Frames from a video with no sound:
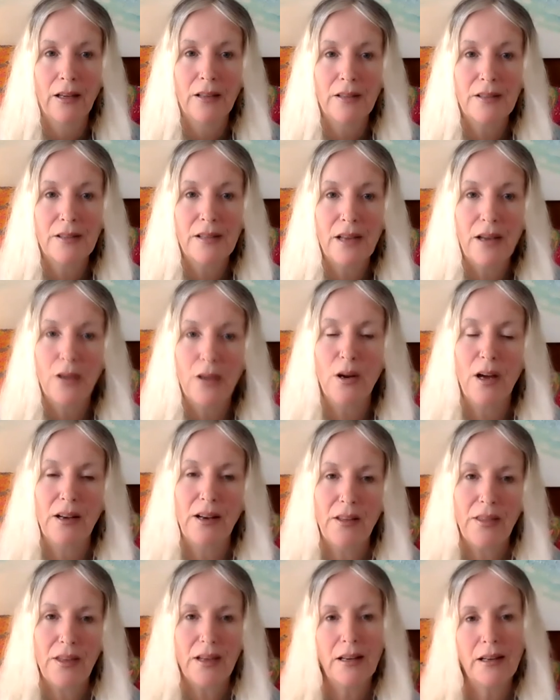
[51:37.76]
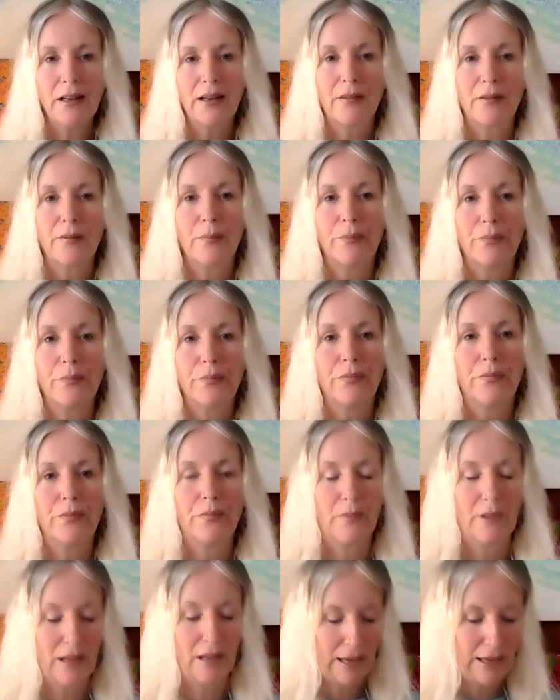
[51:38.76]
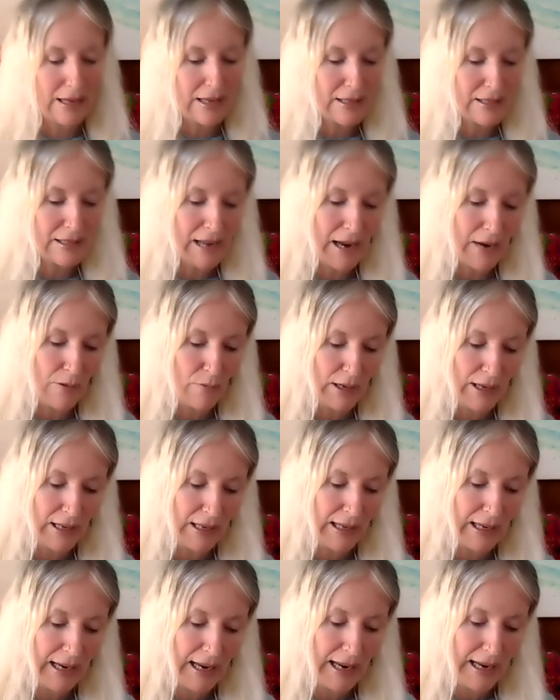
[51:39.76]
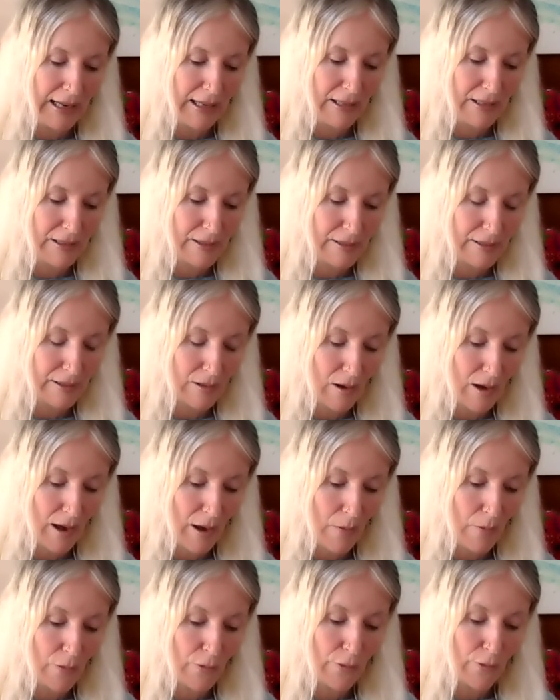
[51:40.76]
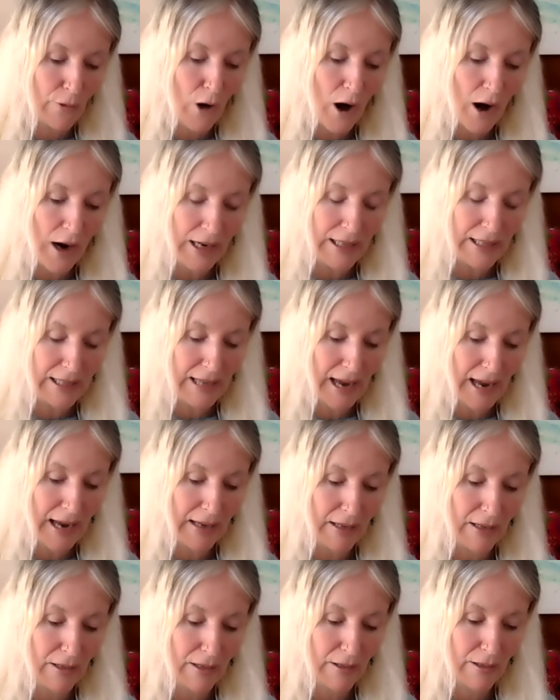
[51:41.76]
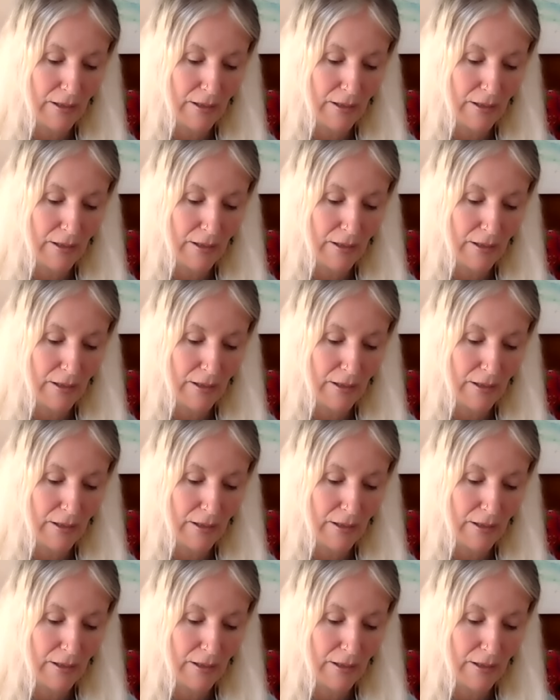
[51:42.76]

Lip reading: So another key day really is Friday.